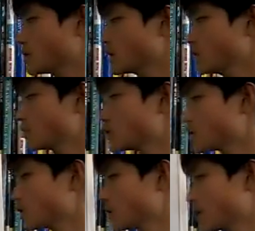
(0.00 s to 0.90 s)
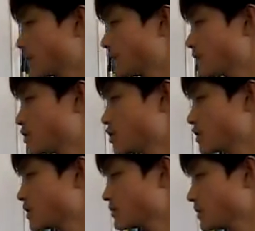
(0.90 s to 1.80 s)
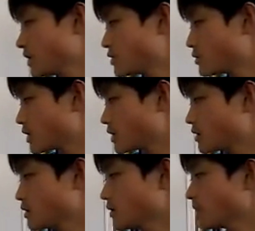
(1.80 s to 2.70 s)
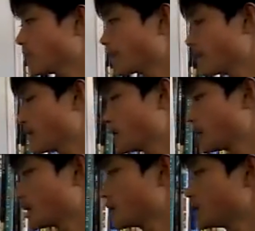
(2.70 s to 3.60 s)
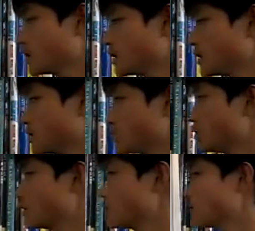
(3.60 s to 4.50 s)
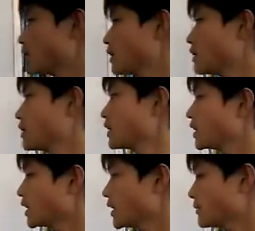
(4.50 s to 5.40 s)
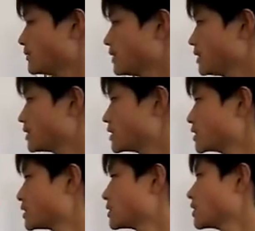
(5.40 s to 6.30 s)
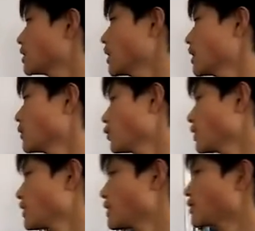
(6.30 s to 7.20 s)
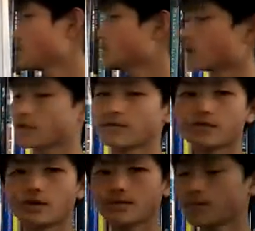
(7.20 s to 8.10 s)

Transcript: keep turning and eventually meet together and continue and meet at where they all started from.